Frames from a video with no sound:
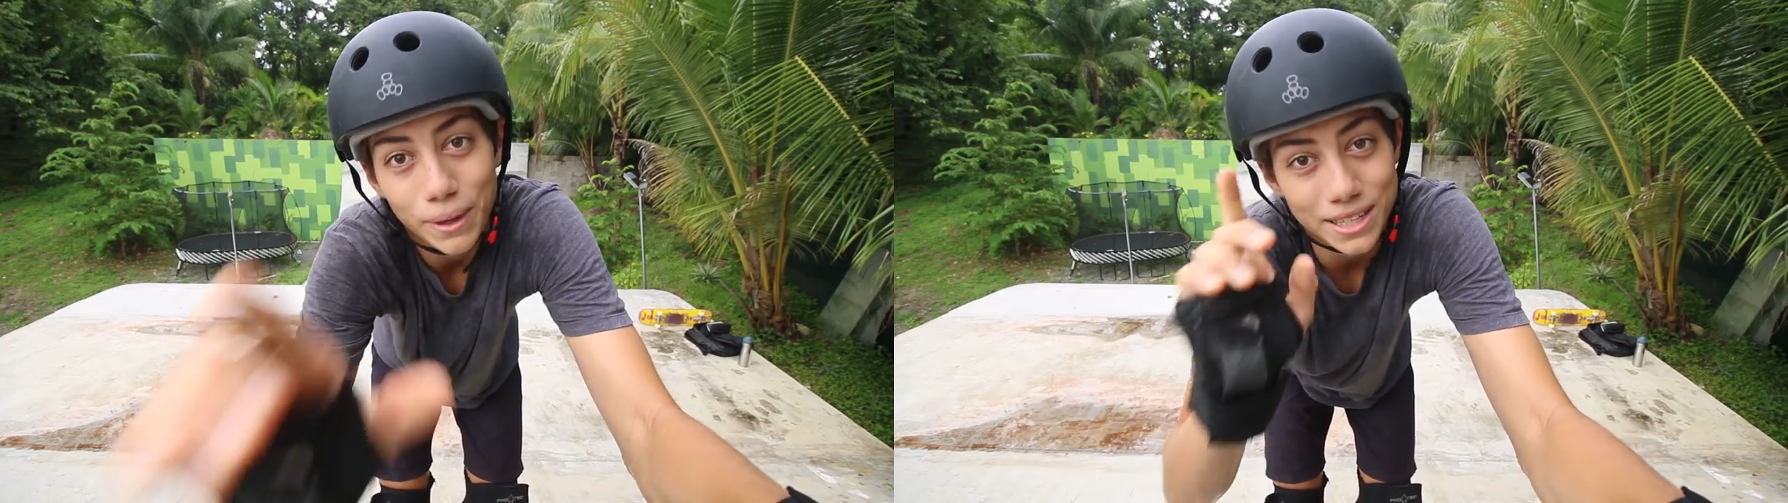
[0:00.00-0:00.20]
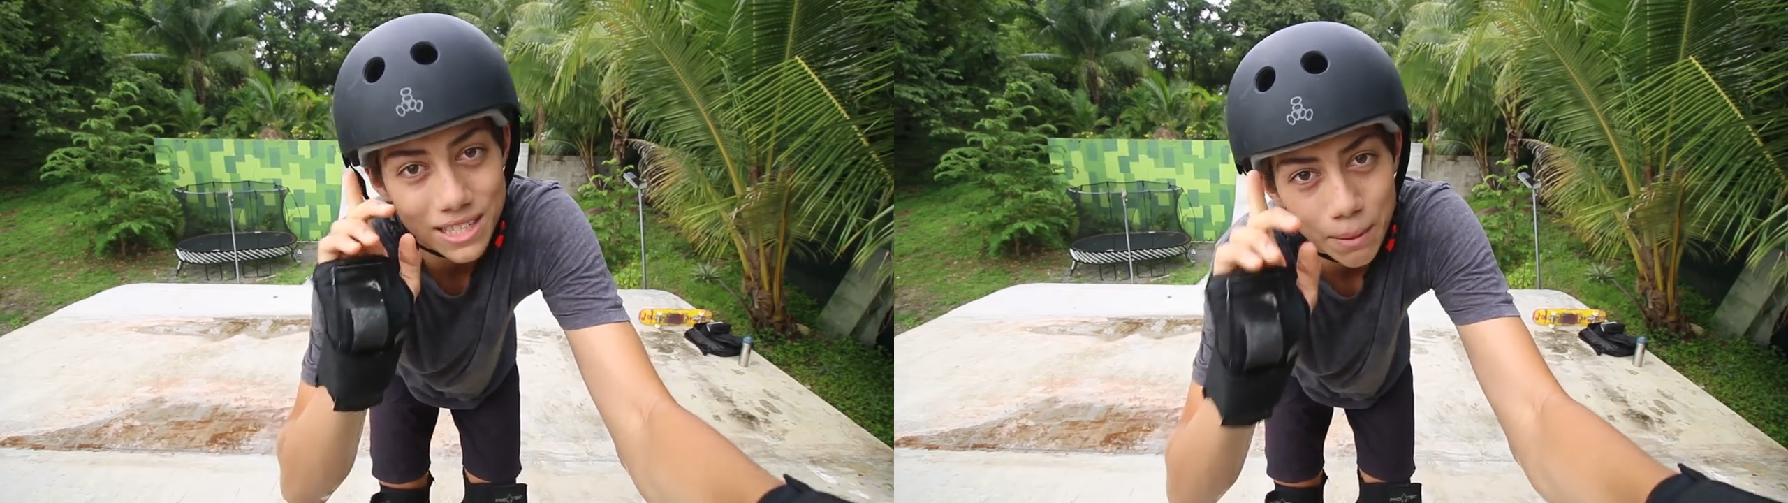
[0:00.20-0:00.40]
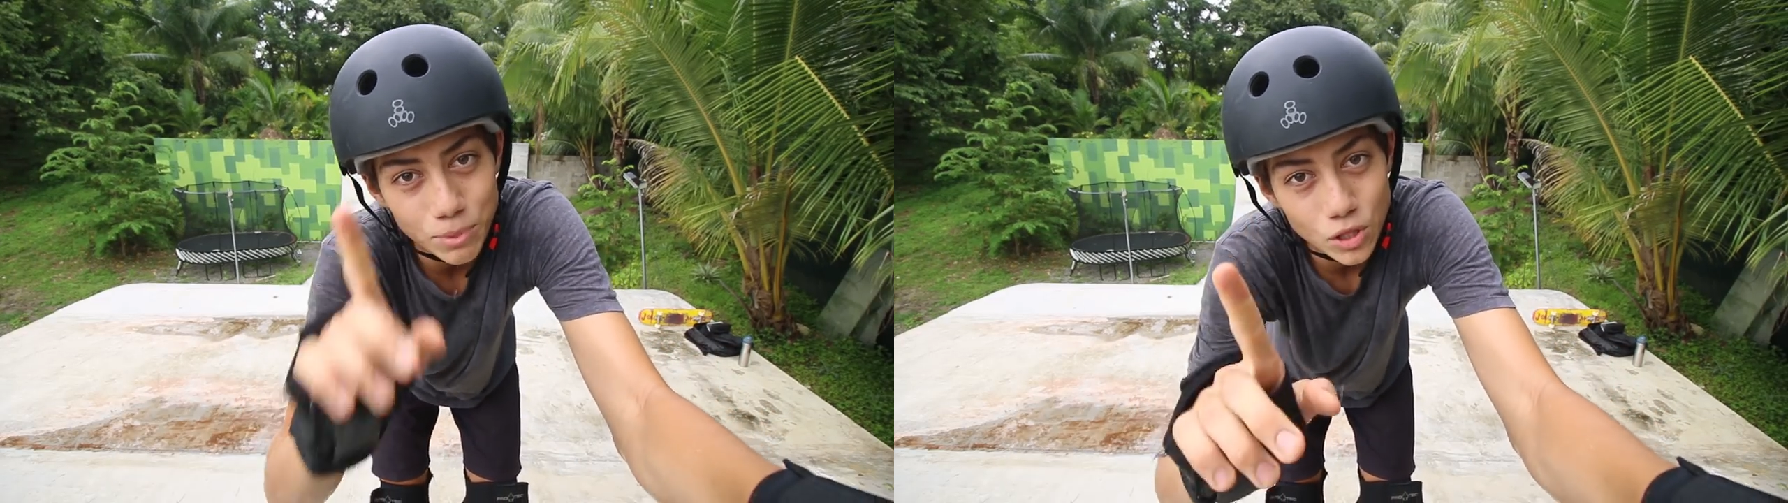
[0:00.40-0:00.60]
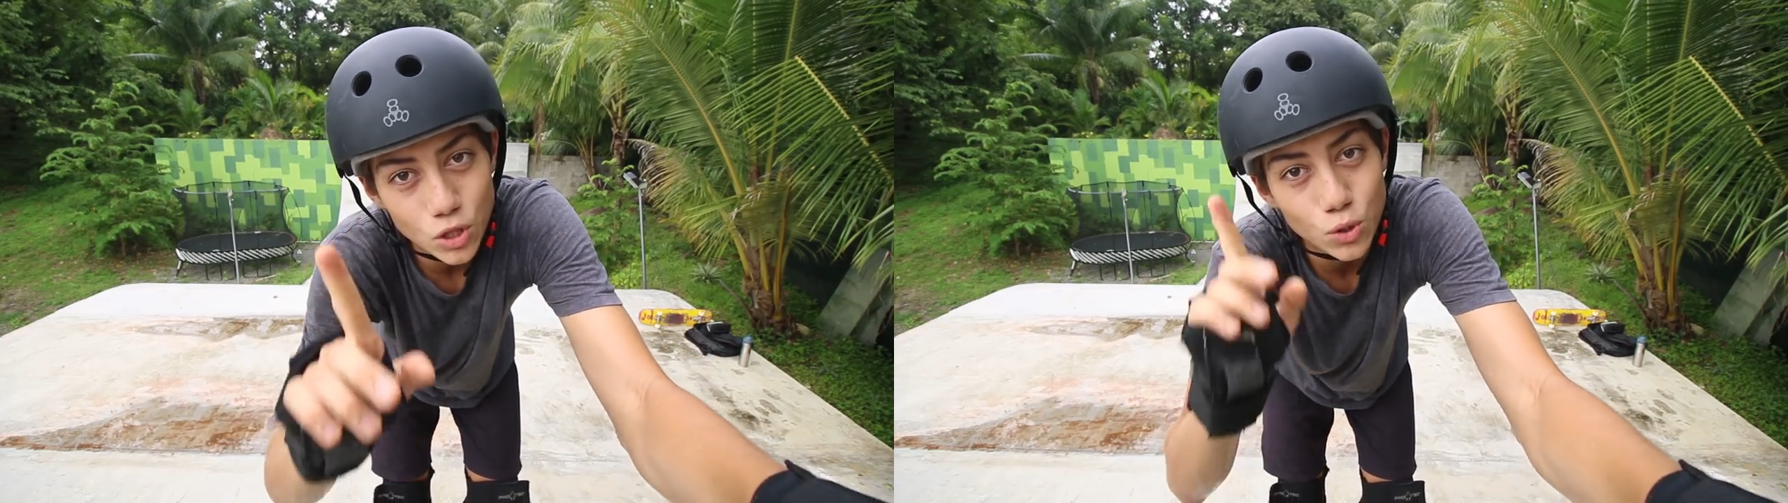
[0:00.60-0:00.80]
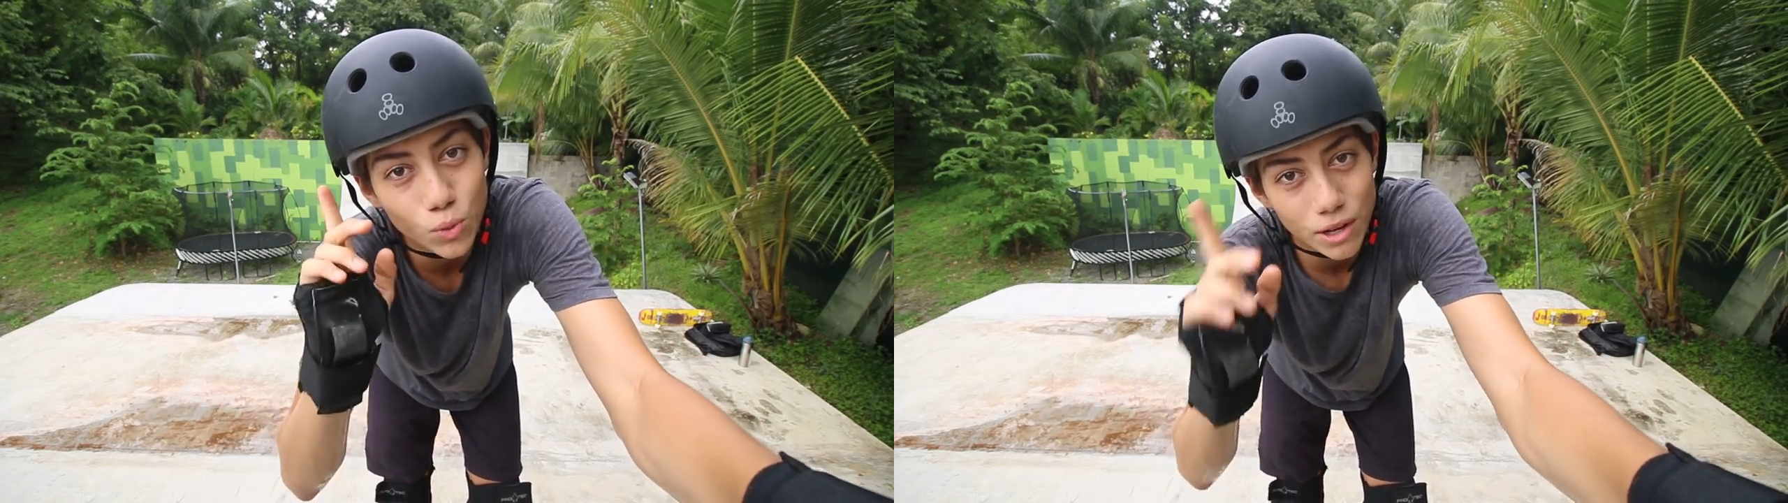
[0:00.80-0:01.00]
but it's up to
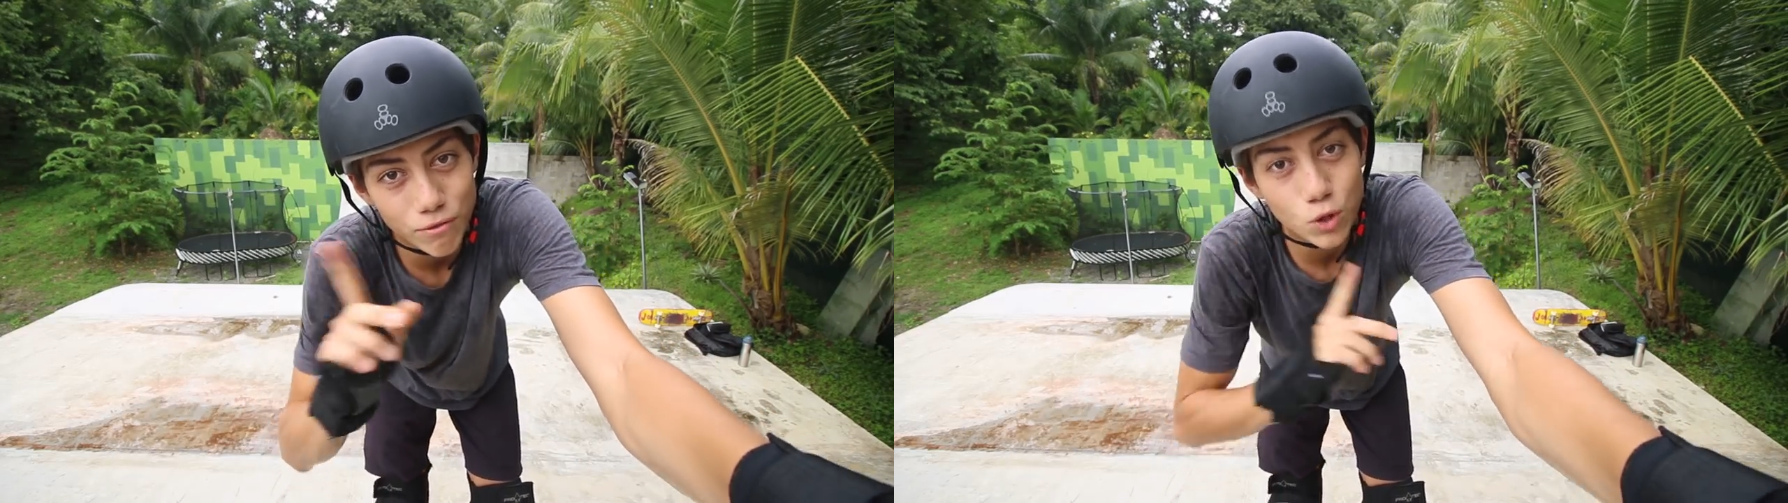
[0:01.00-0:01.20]
you